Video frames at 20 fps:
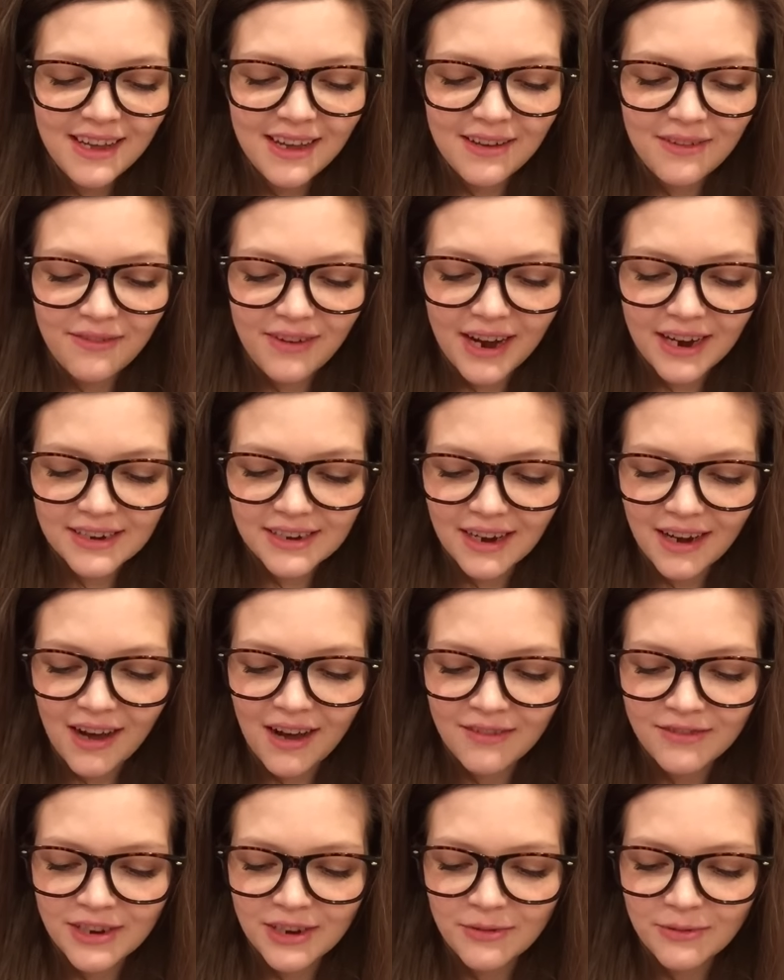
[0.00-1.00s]
In fact, I
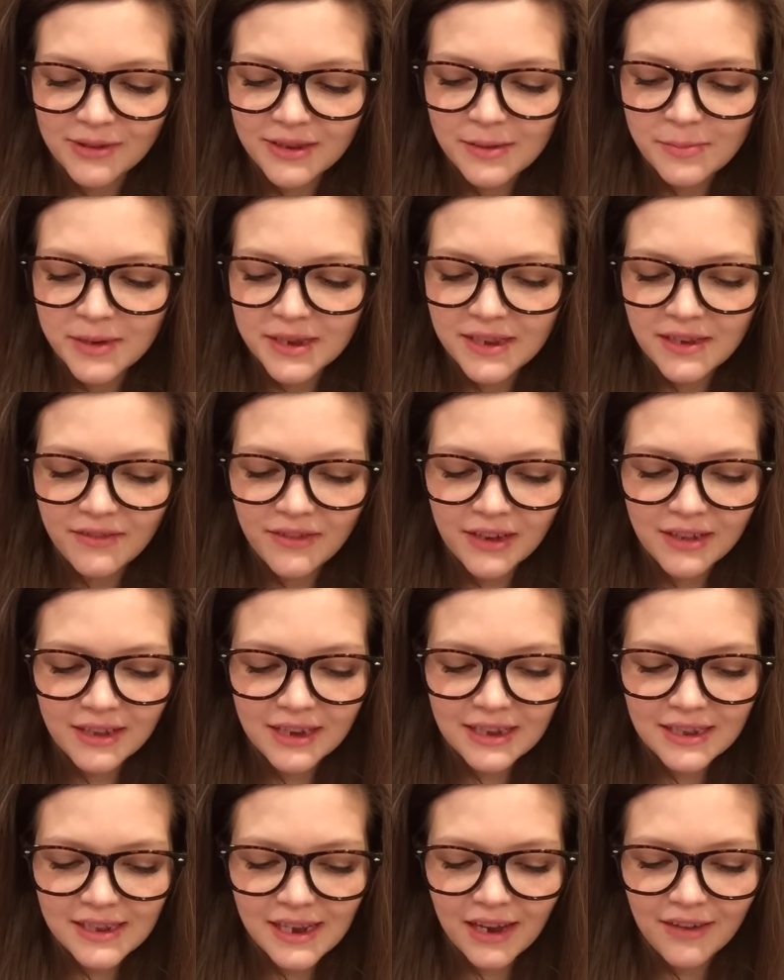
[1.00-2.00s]
often will
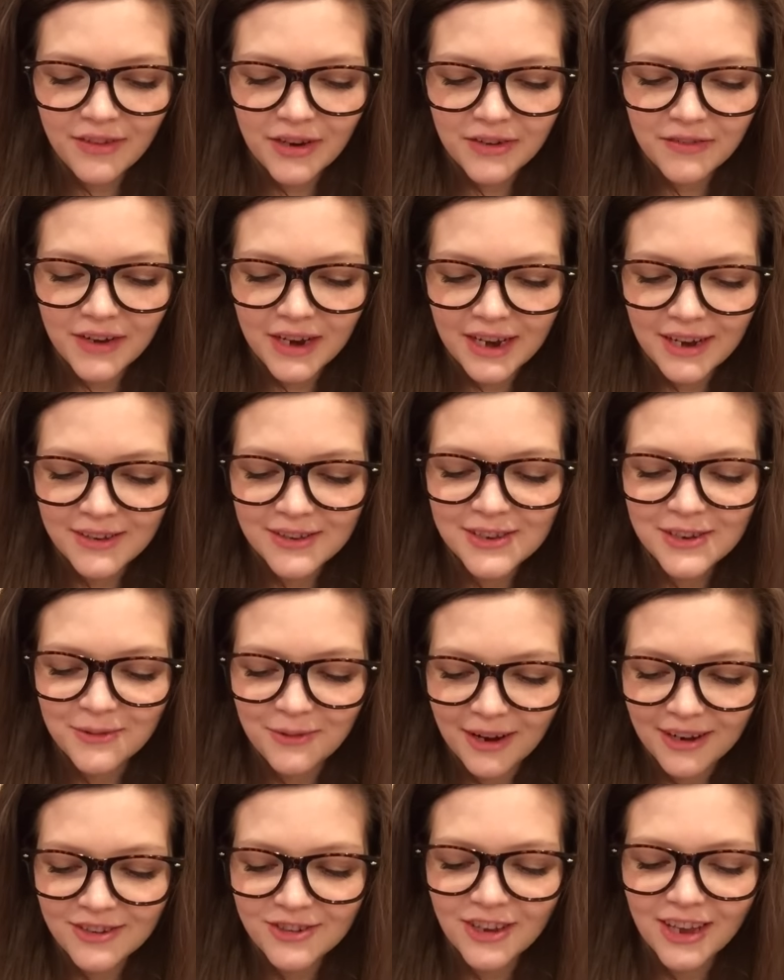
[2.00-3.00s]
specifically save your videos to
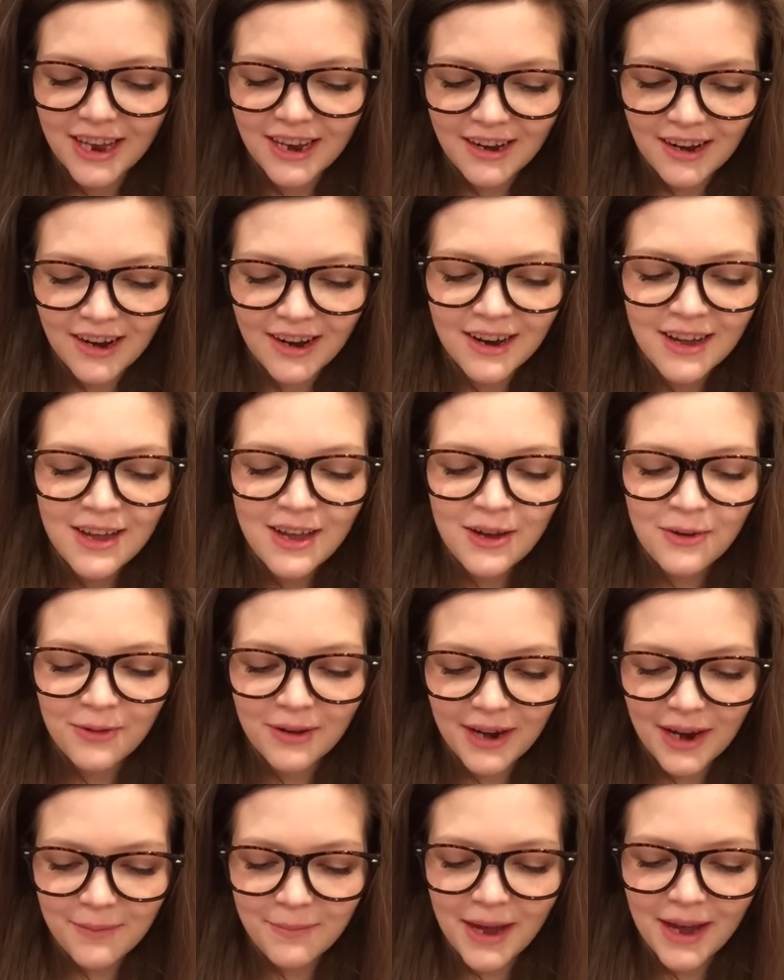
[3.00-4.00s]
watch later
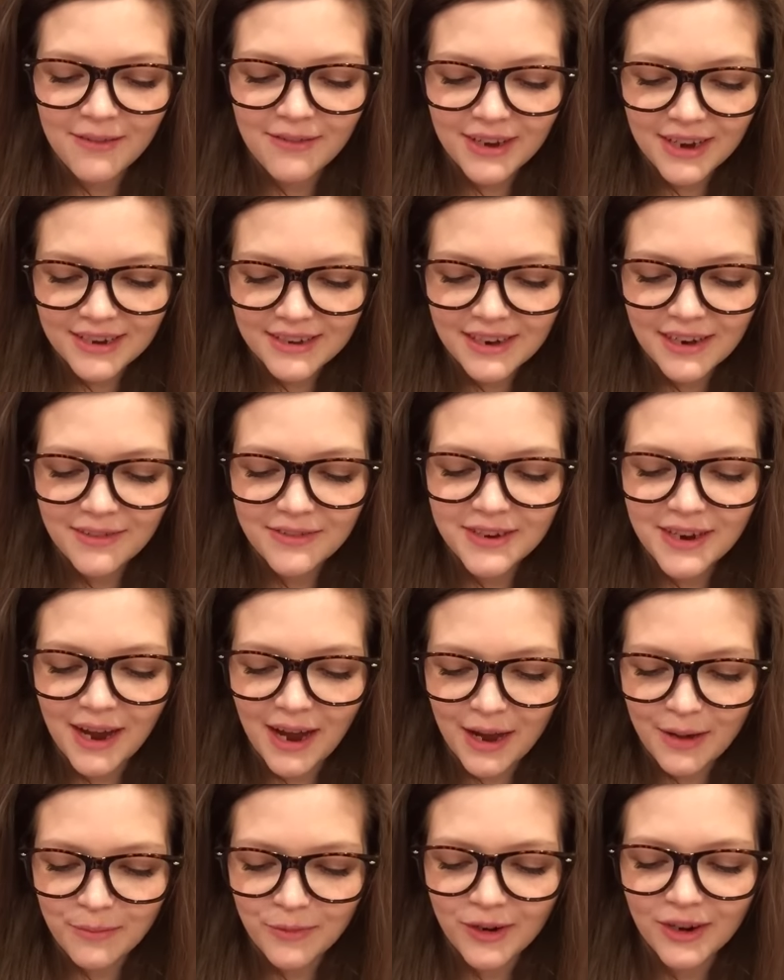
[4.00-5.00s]
when I'm having a tough
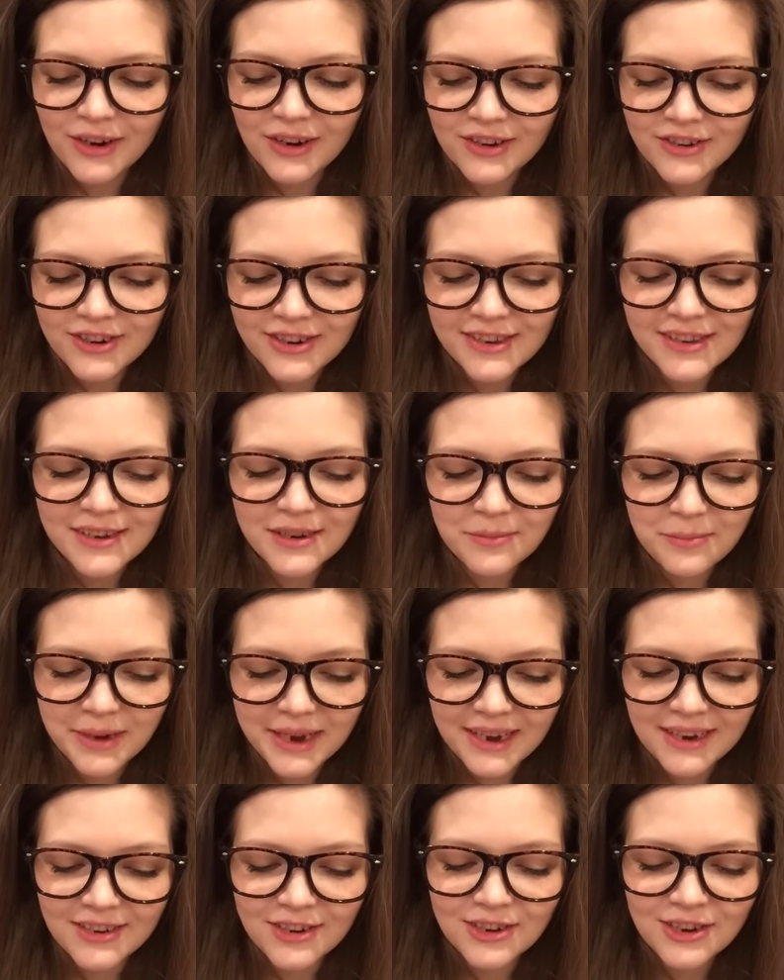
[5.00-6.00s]
time or urges to
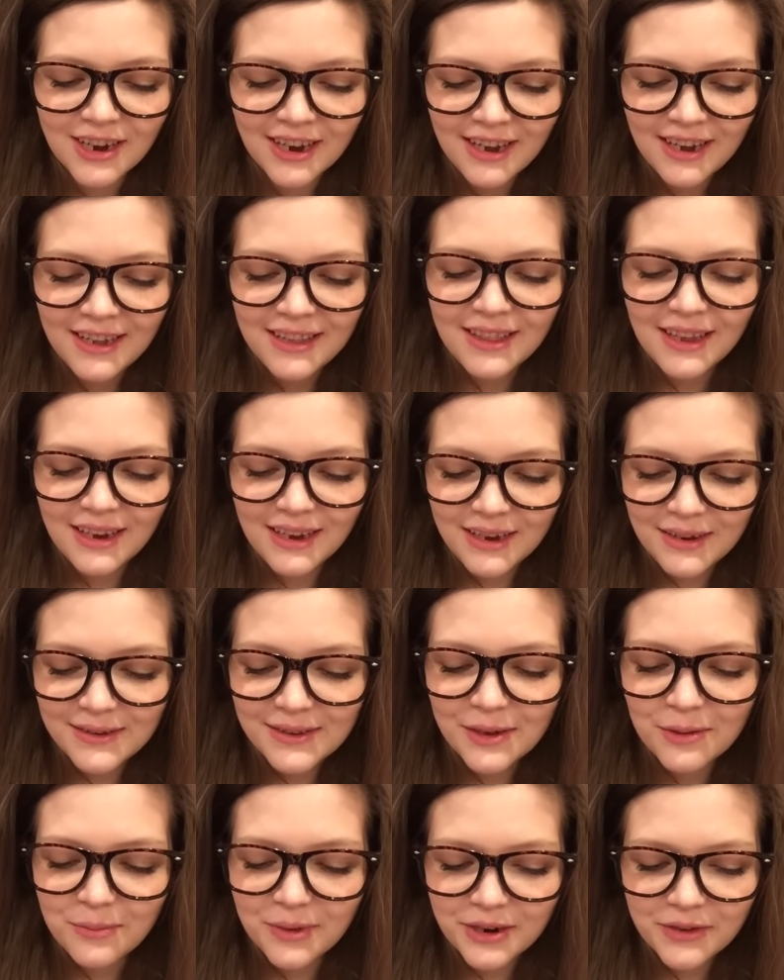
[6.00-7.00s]
binge. Thank you
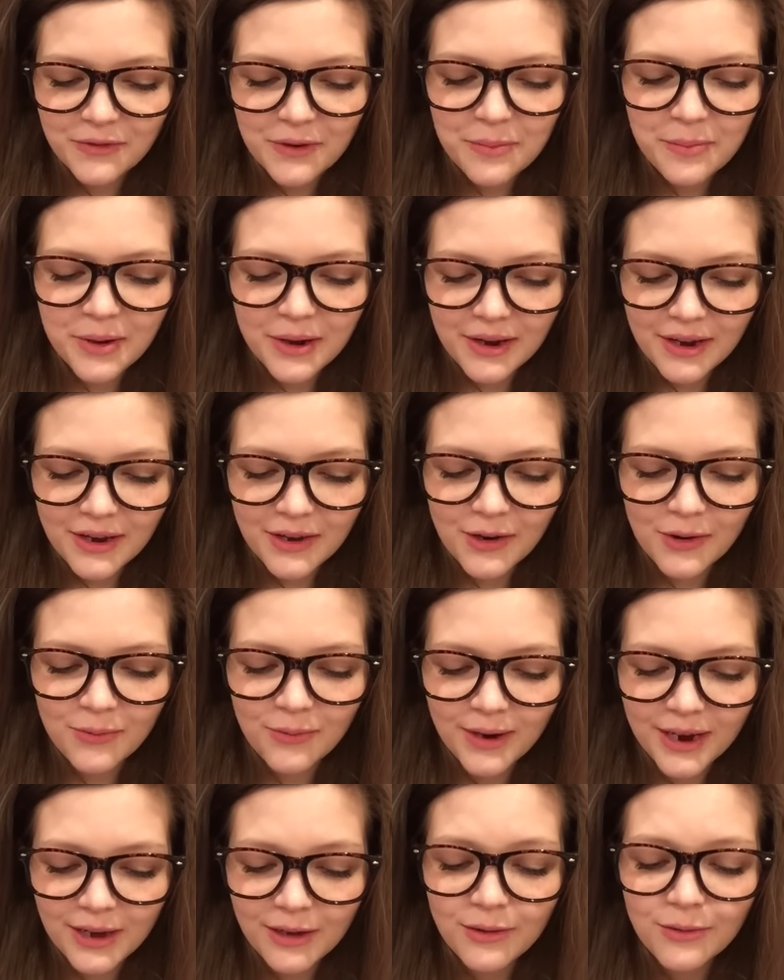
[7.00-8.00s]
so much for putting your
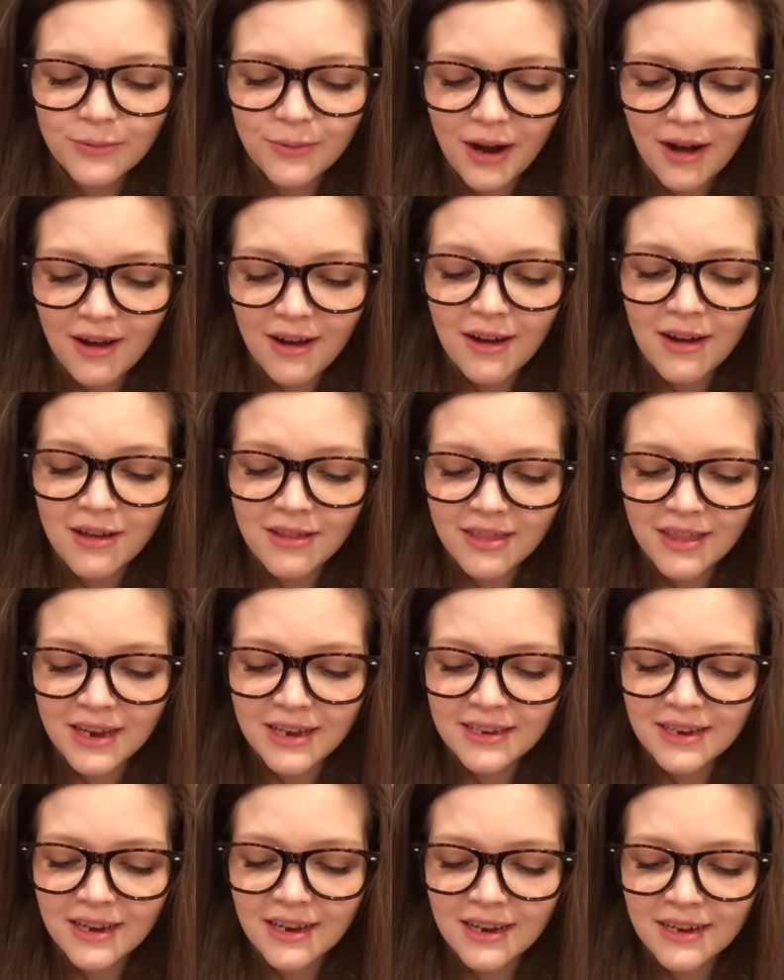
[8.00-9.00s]
real, raw,
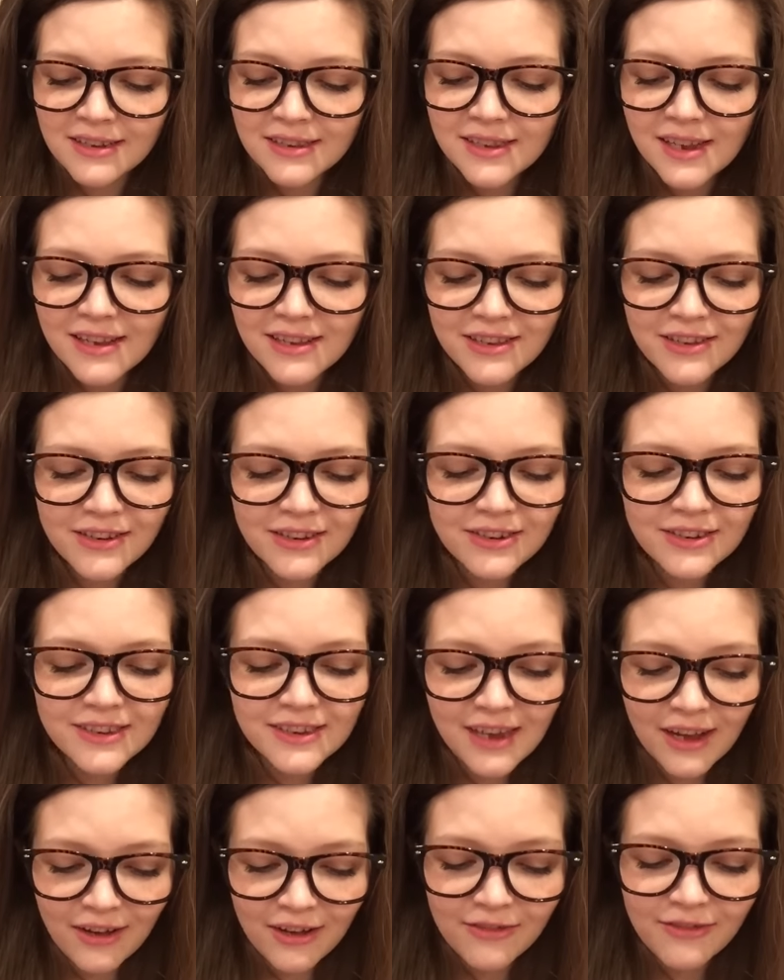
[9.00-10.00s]
authentic, uncensored
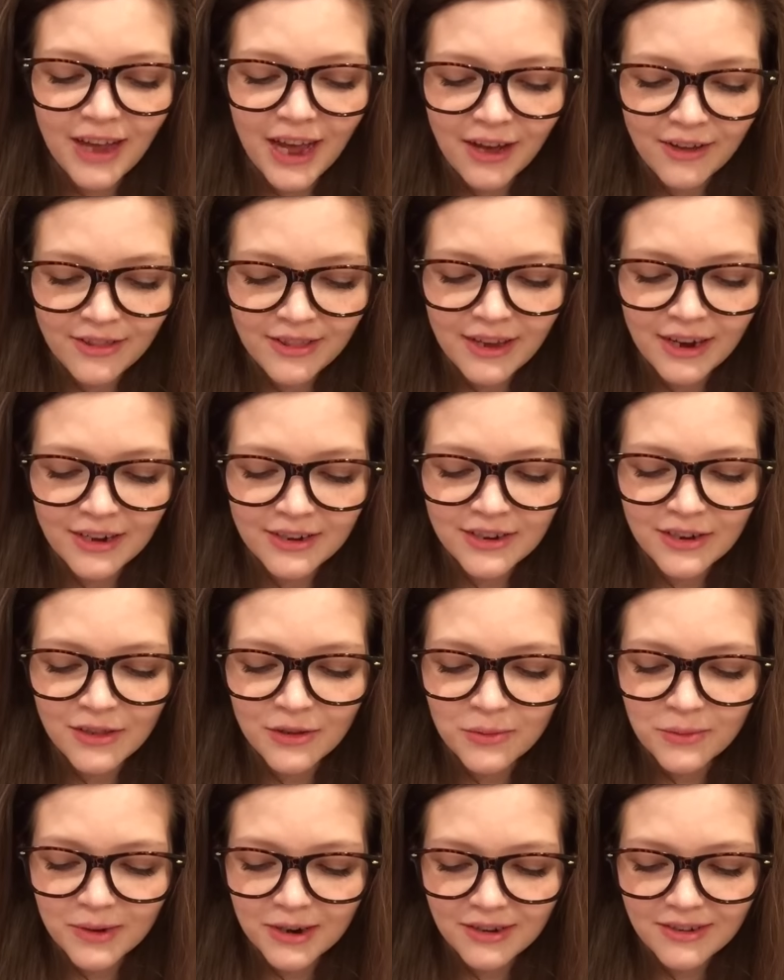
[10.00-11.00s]
self out there to
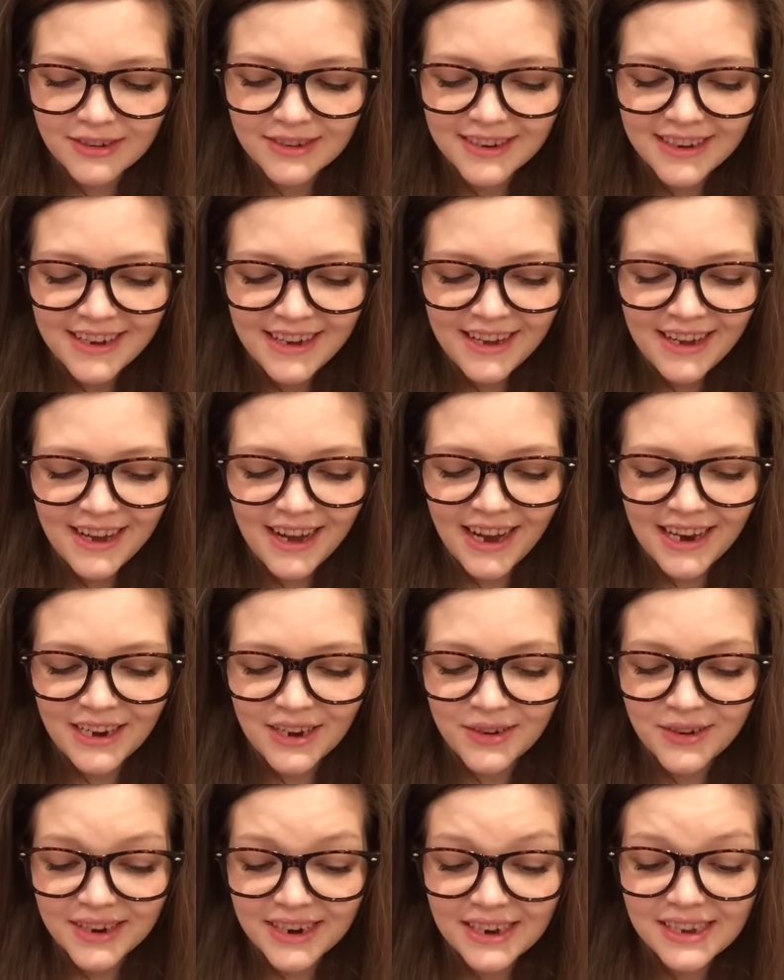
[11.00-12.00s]
the world. I
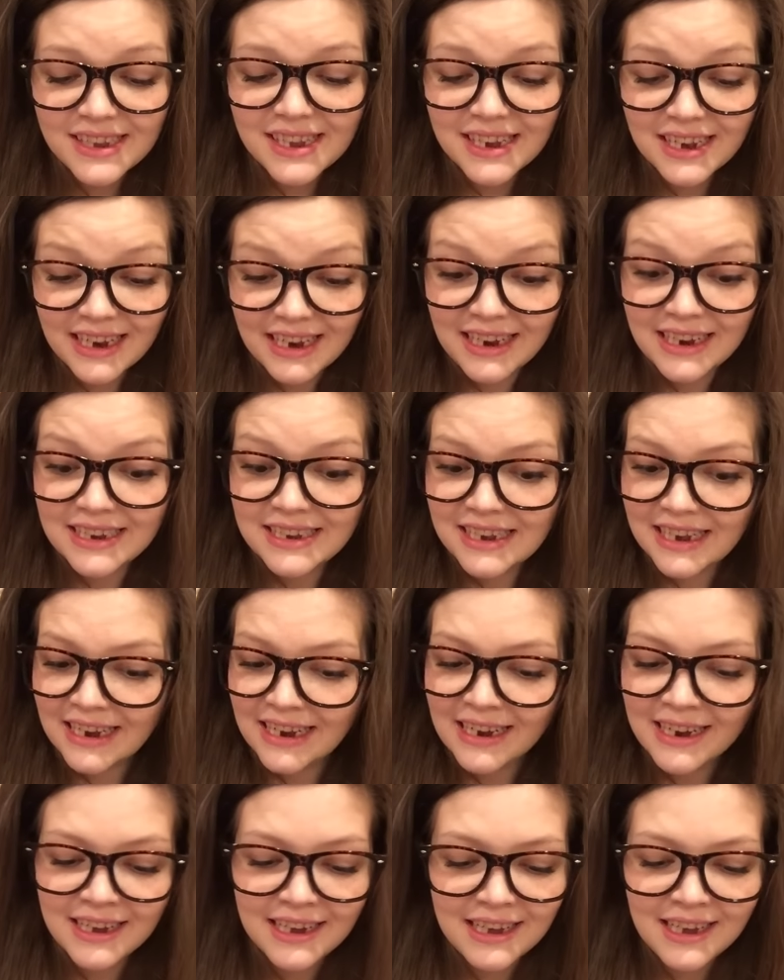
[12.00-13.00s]
know it isn't
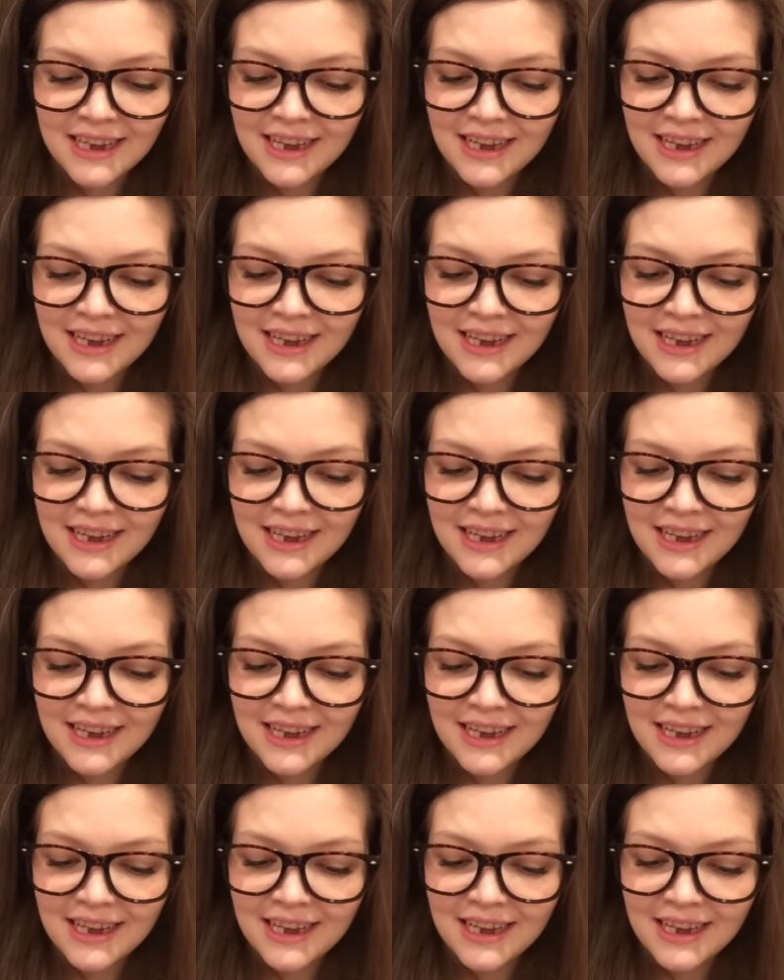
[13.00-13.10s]
easy.